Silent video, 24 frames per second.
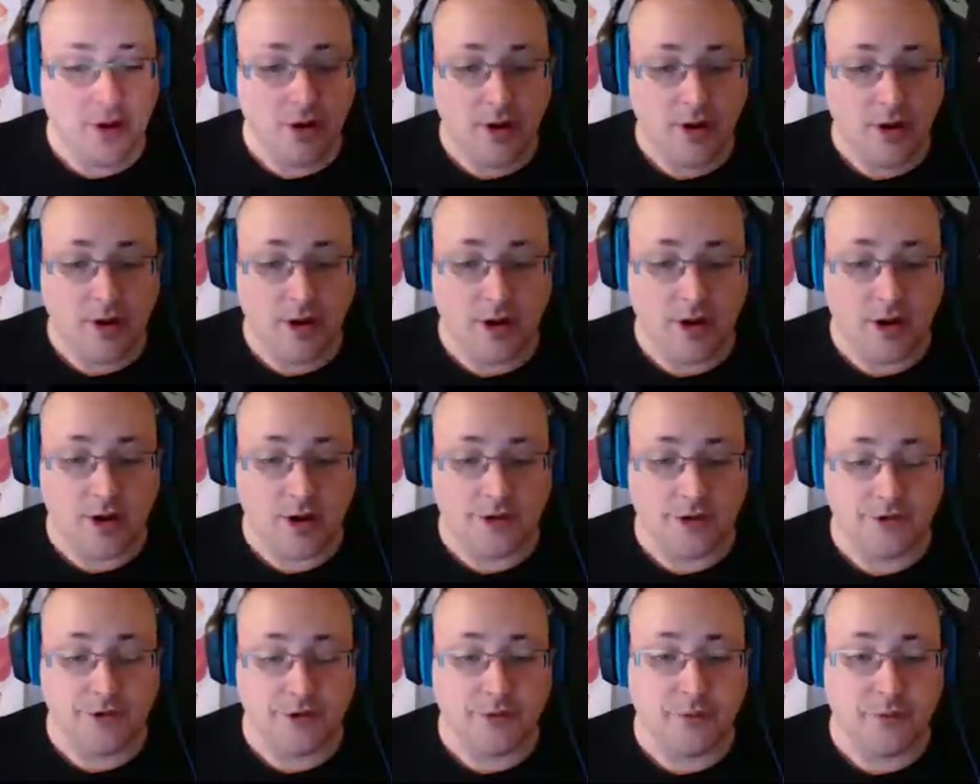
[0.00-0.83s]

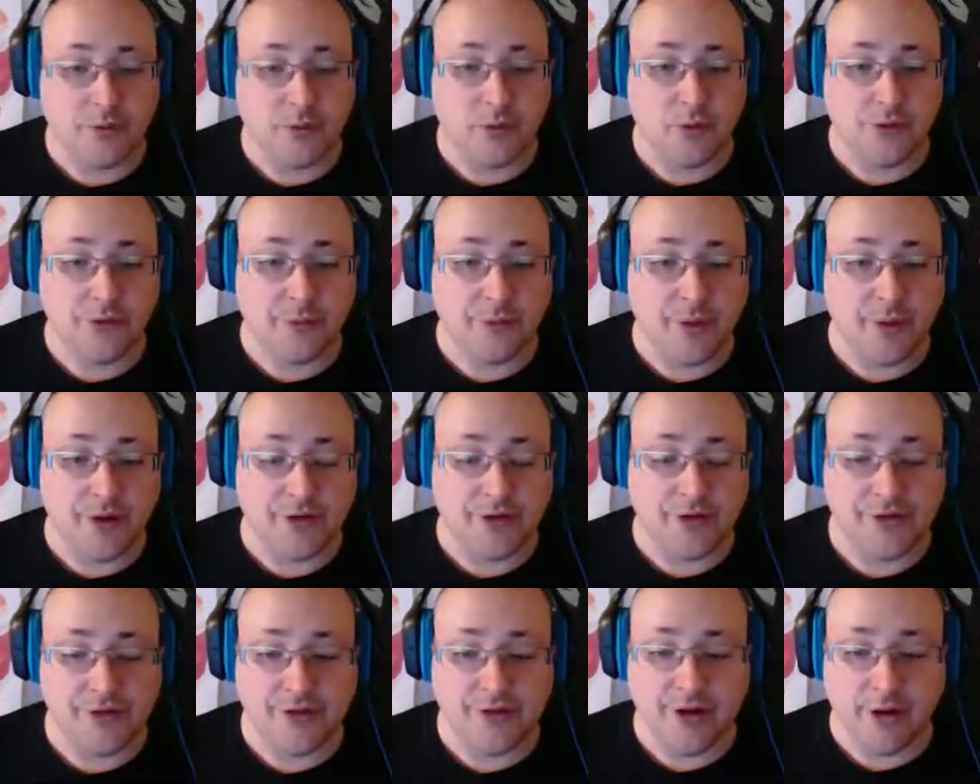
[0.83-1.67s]
to the world space
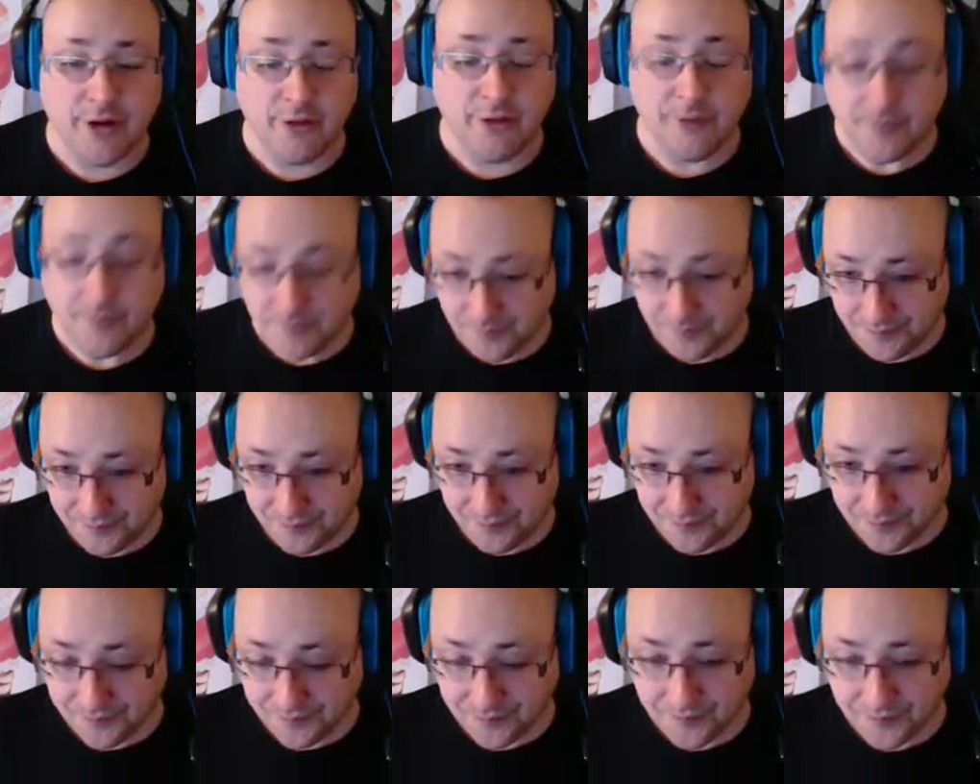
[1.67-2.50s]
itself,
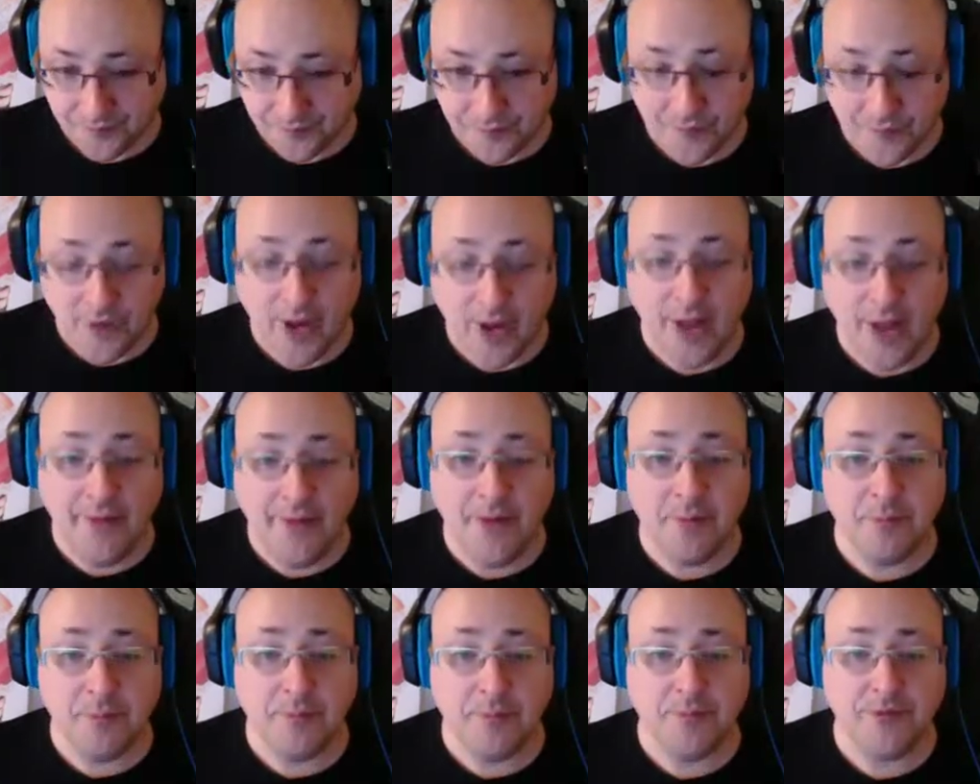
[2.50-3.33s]
and
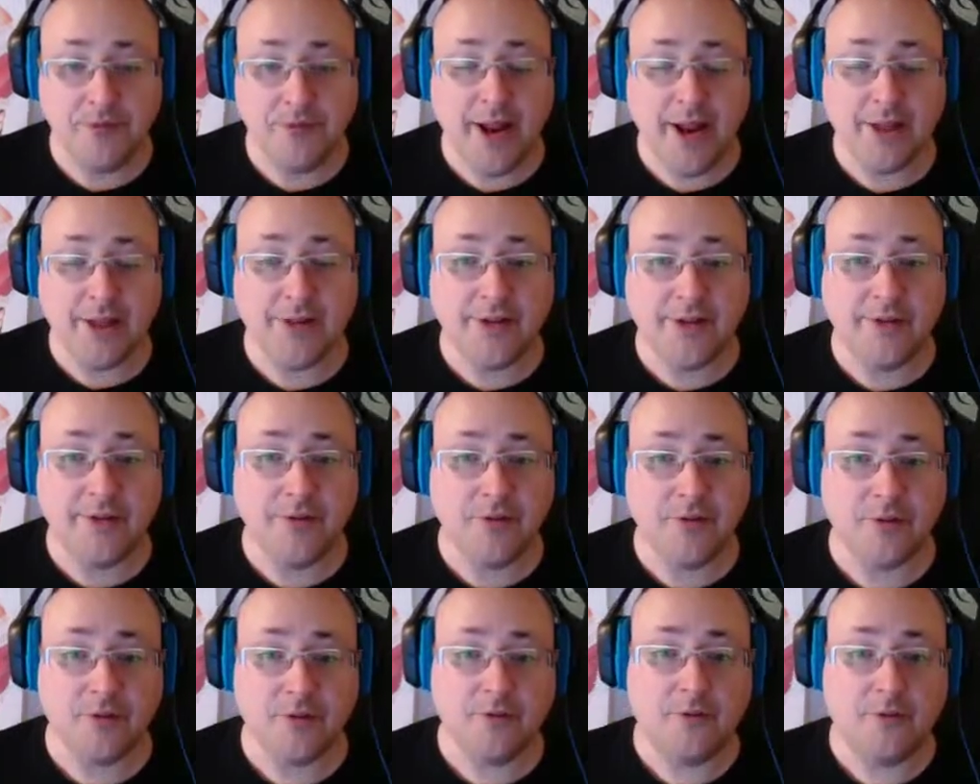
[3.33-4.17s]
then take
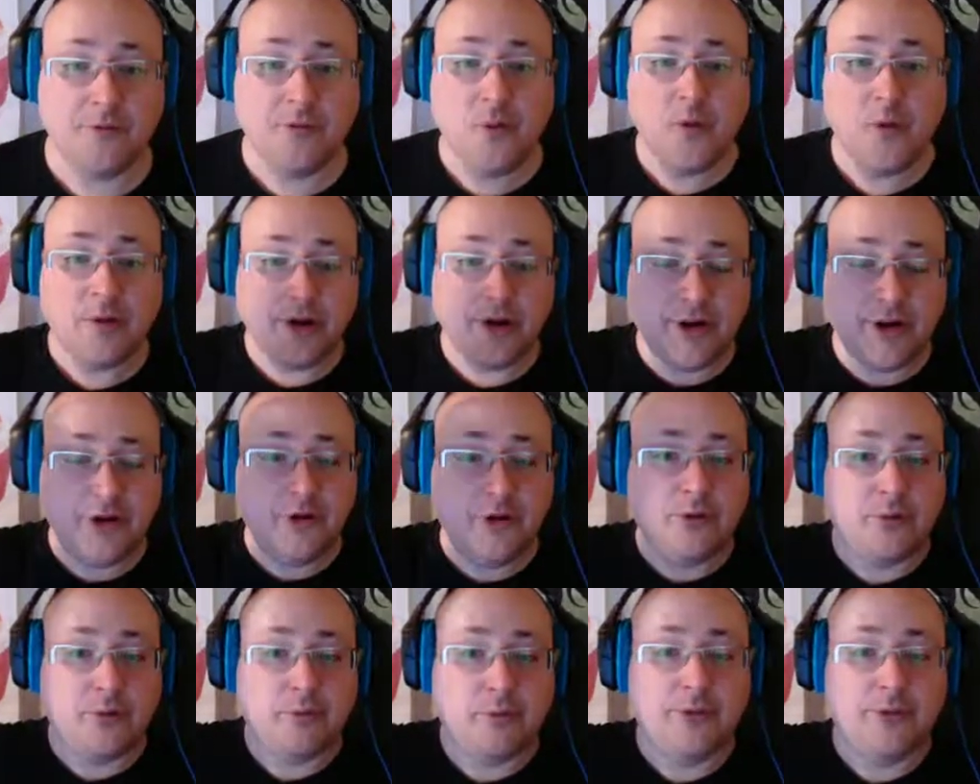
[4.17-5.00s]
4
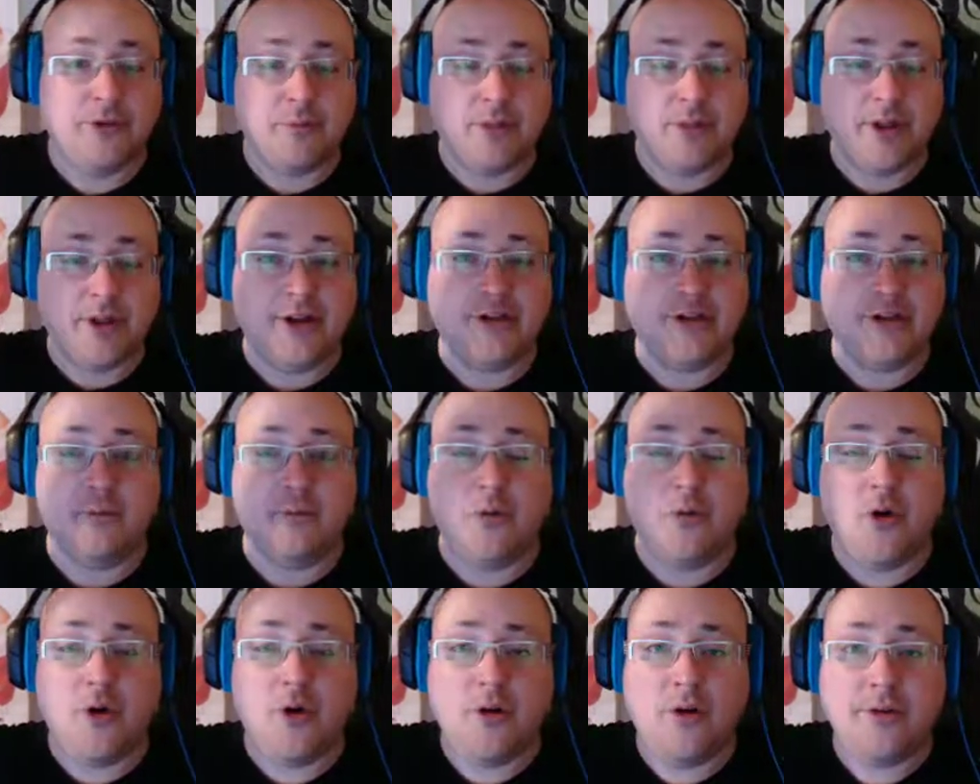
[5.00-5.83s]
cubes and place them
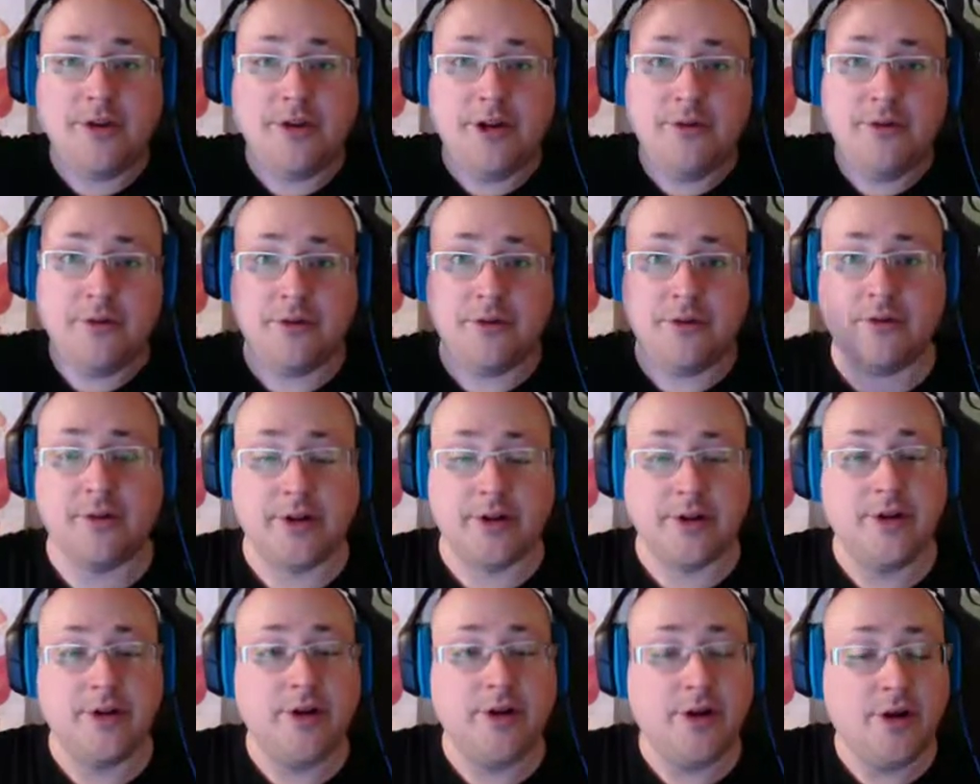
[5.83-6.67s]
all
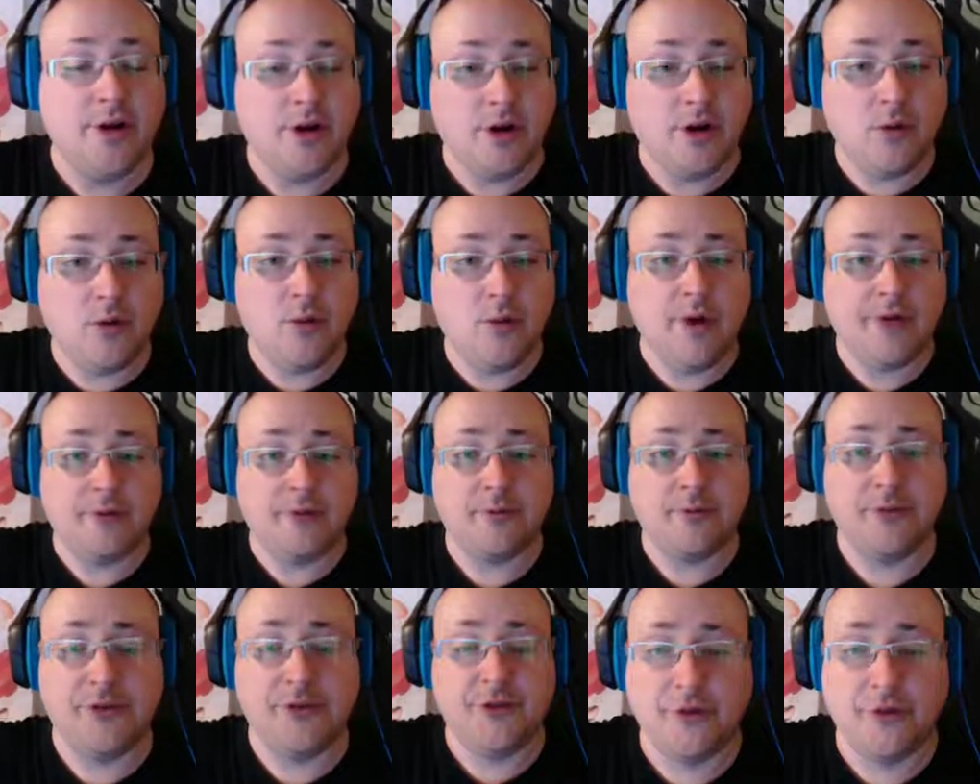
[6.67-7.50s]
evenly away
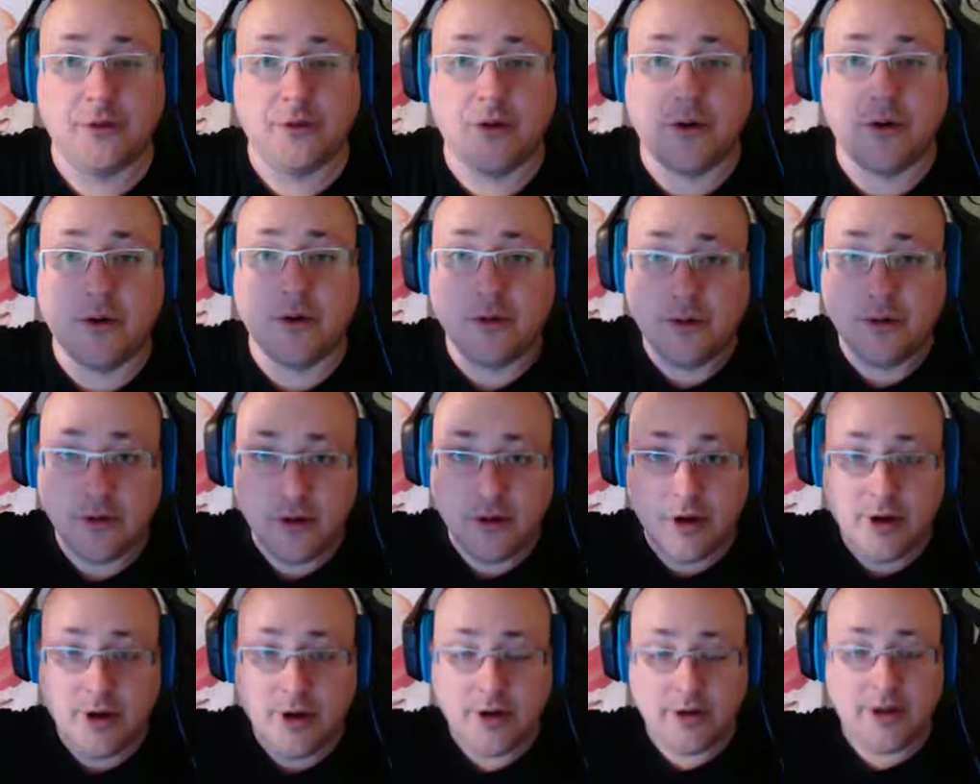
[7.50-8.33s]
from the 0
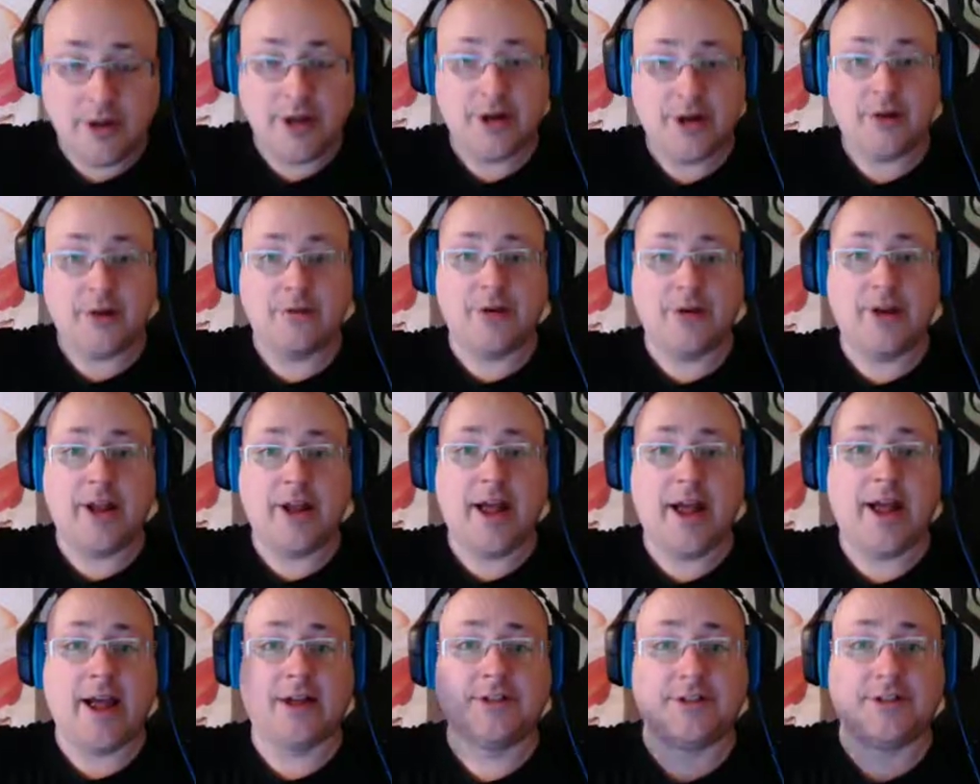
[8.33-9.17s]
in every
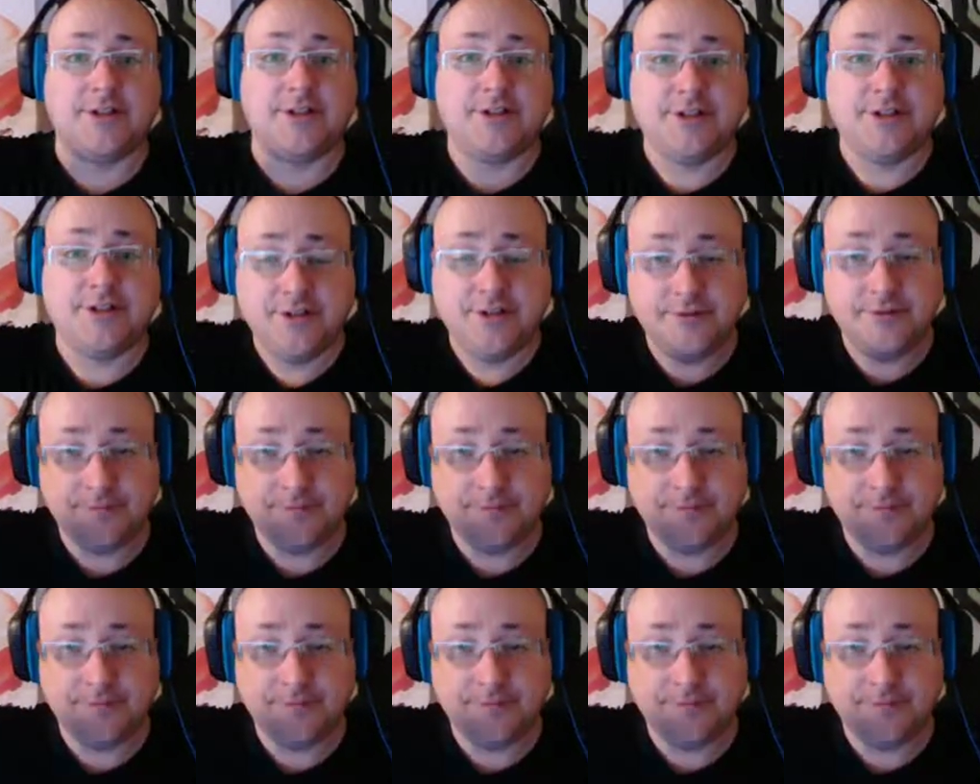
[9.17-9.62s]
axis,